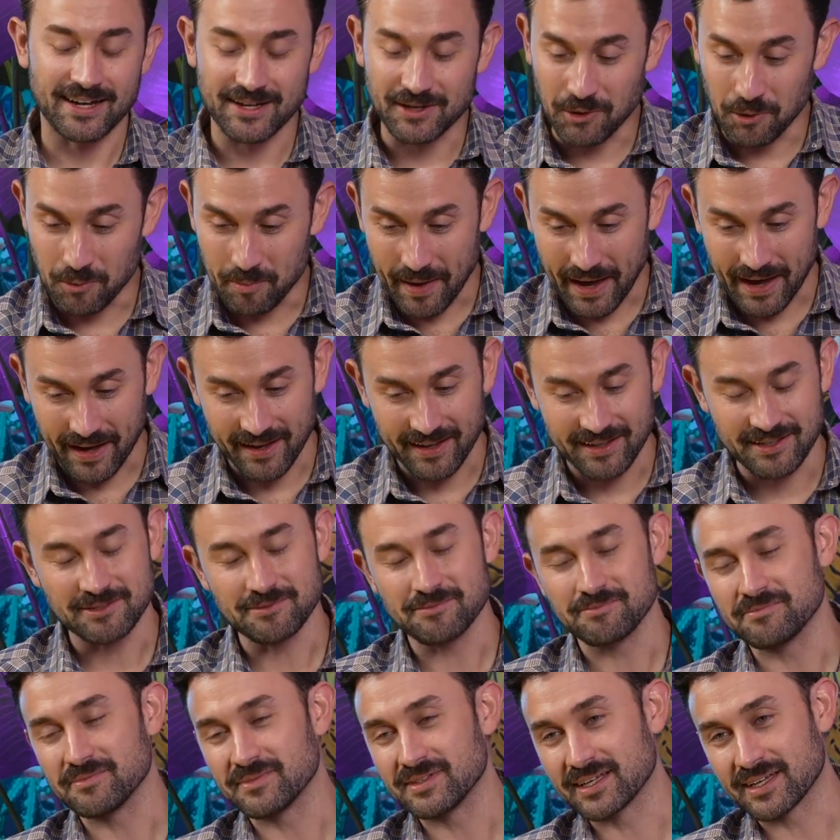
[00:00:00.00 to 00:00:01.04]
go
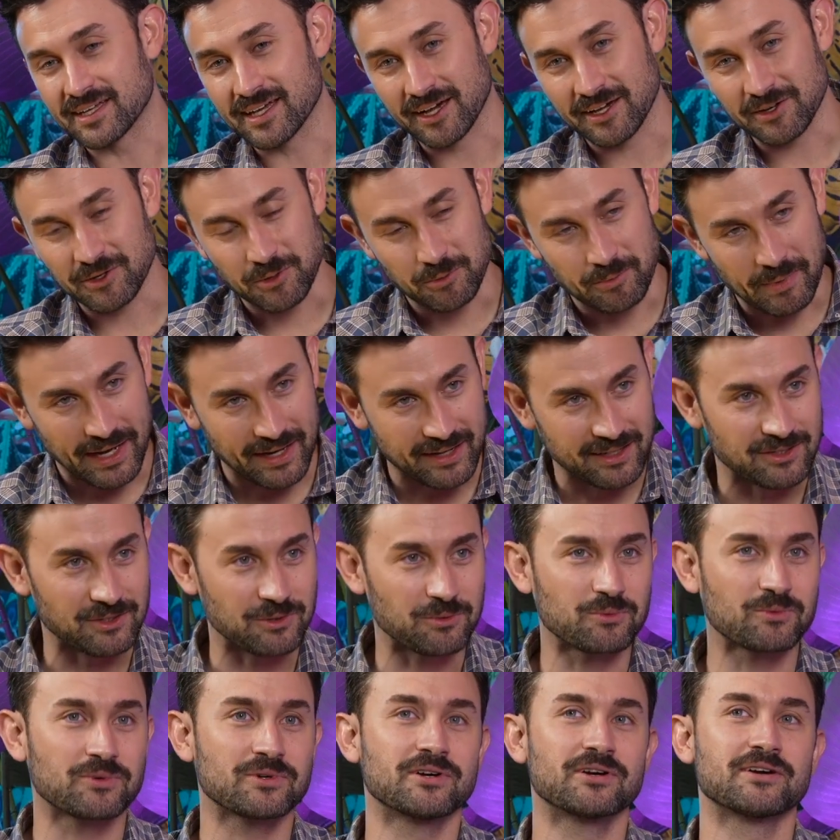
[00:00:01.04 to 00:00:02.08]
back into
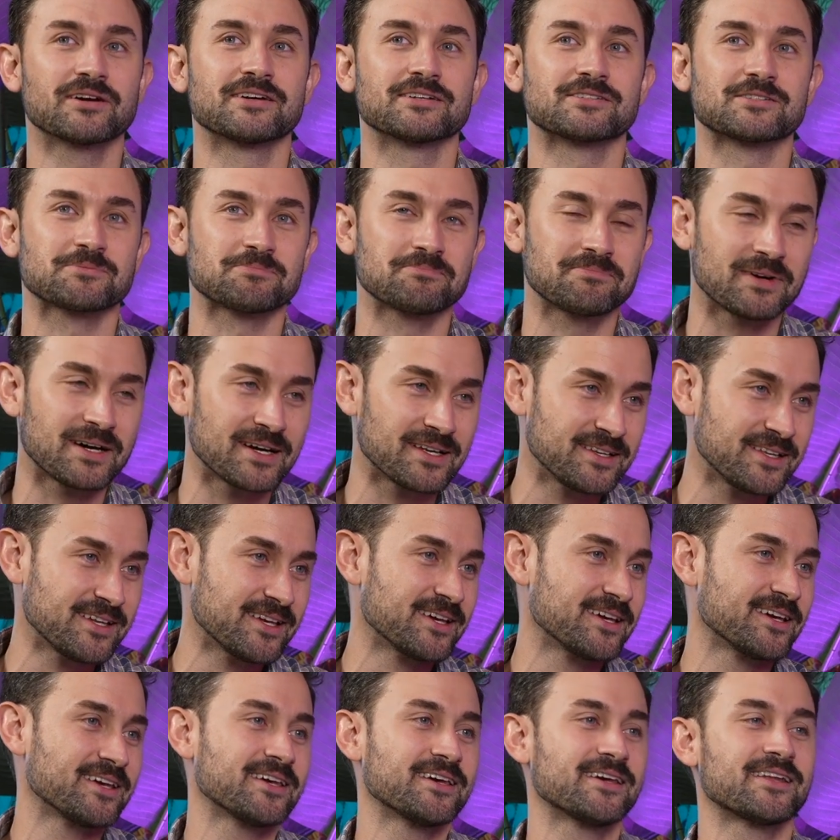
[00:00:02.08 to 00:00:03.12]
work. It's
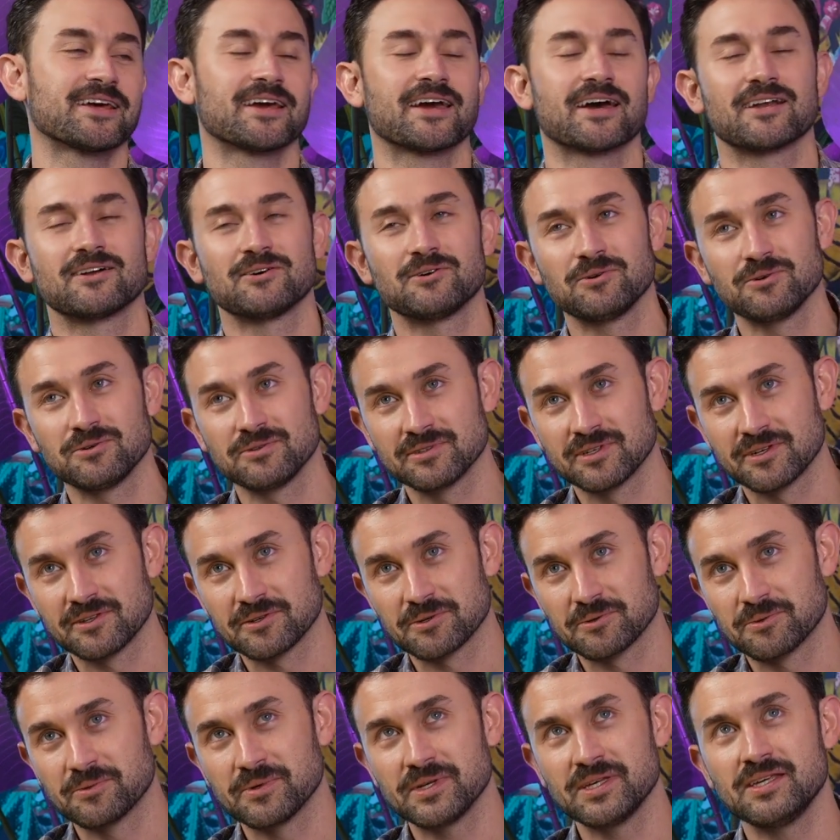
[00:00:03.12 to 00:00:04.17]
Monday again. I got a whole
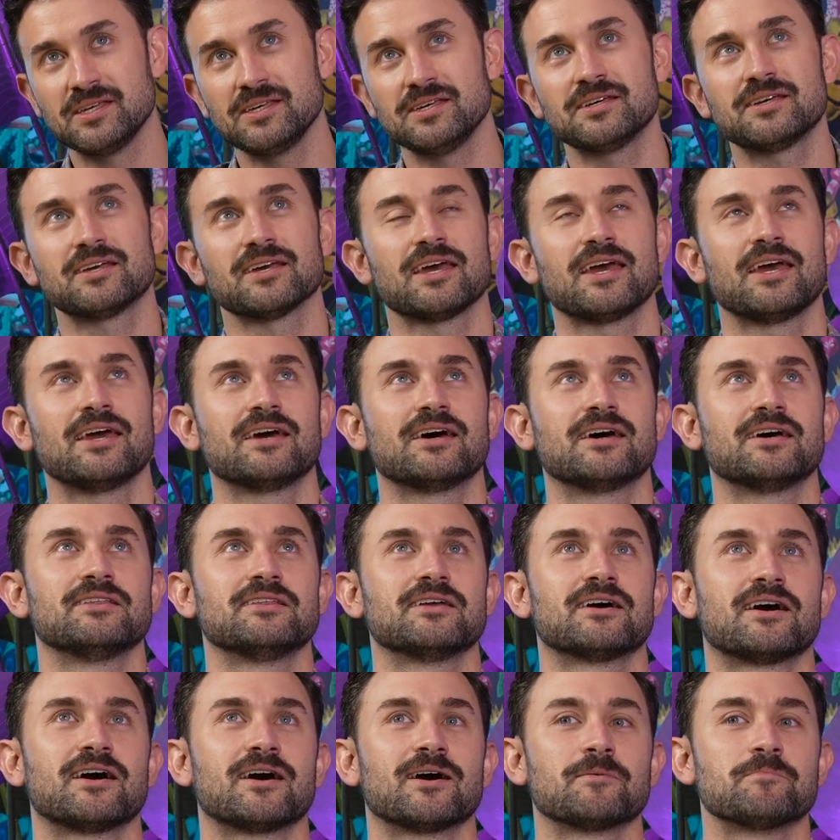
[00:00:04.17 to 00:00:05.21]
nother week. And
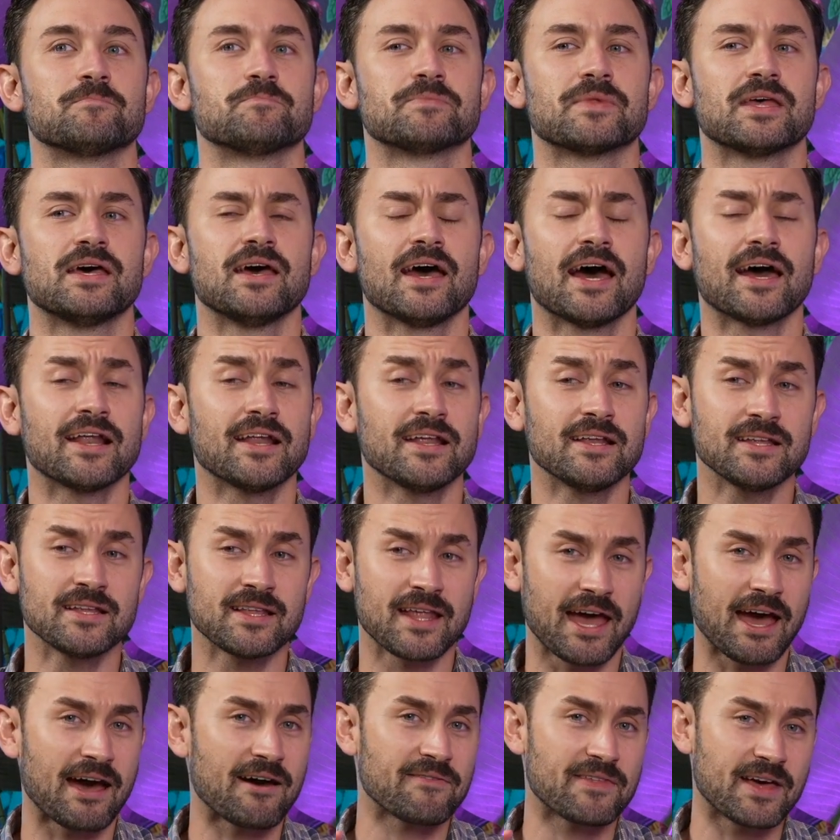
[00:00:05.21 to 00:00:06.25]
I didn't
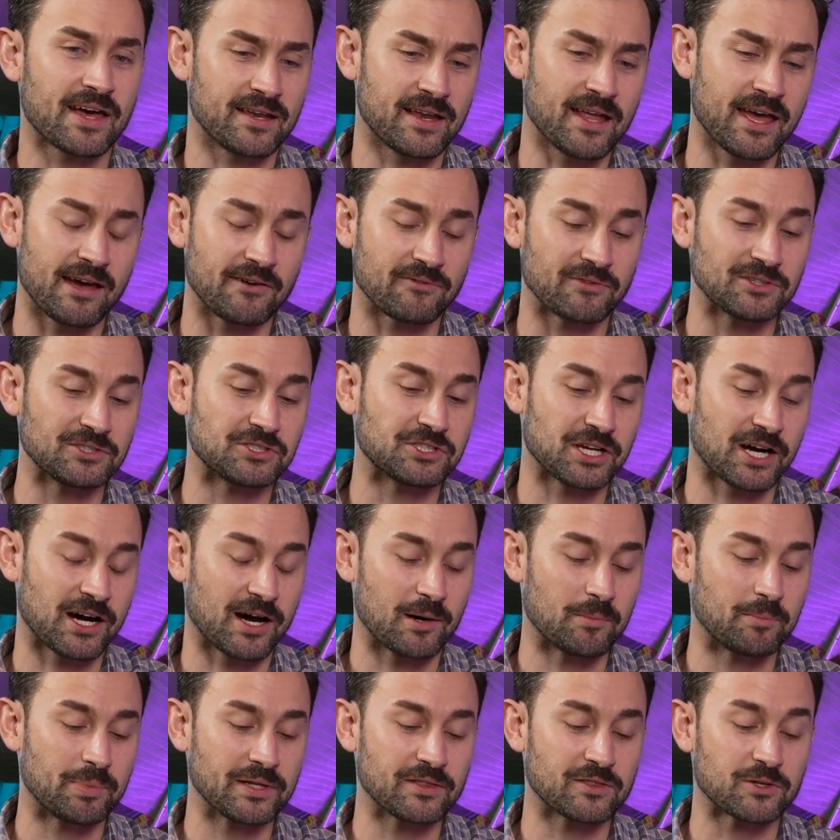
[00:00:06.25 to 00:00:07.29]
have that in every
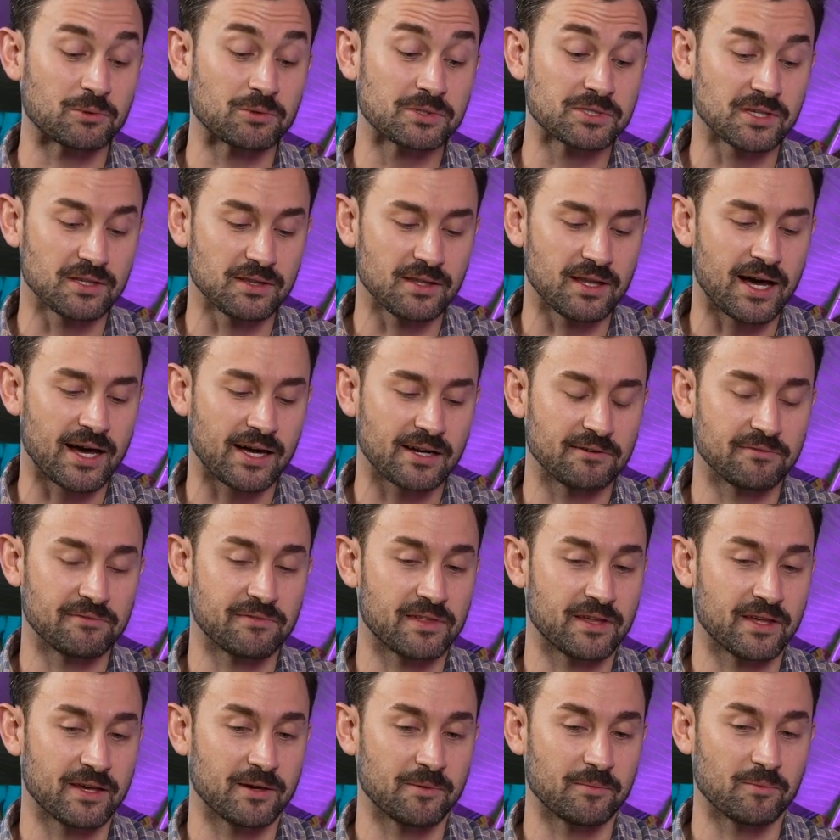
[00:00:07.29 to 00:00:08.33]
job, but there was a lot of
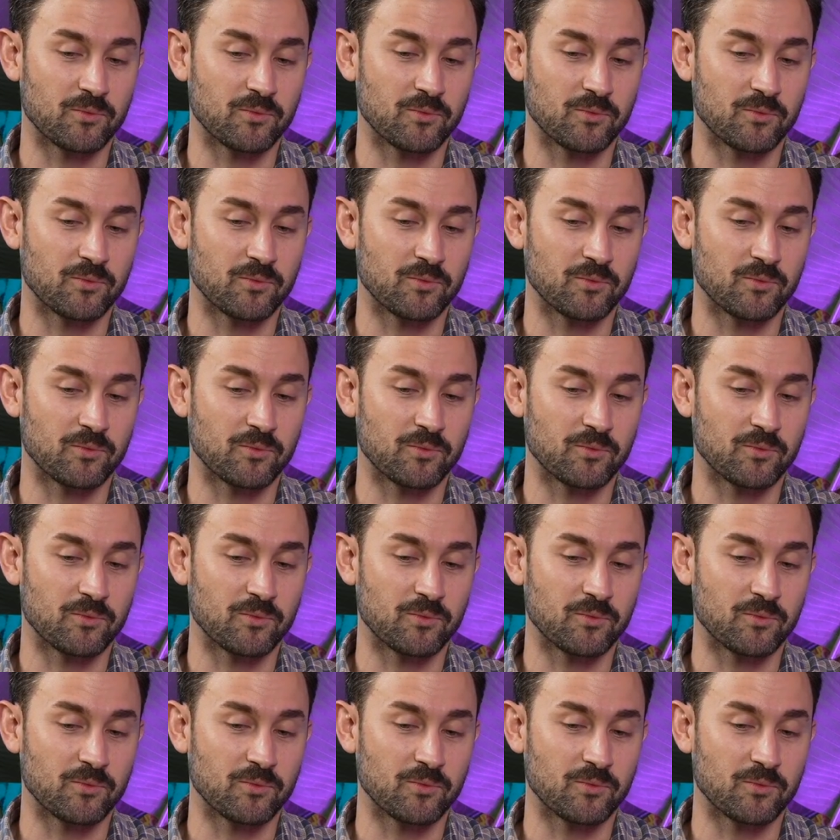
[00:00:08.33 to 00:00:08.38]
them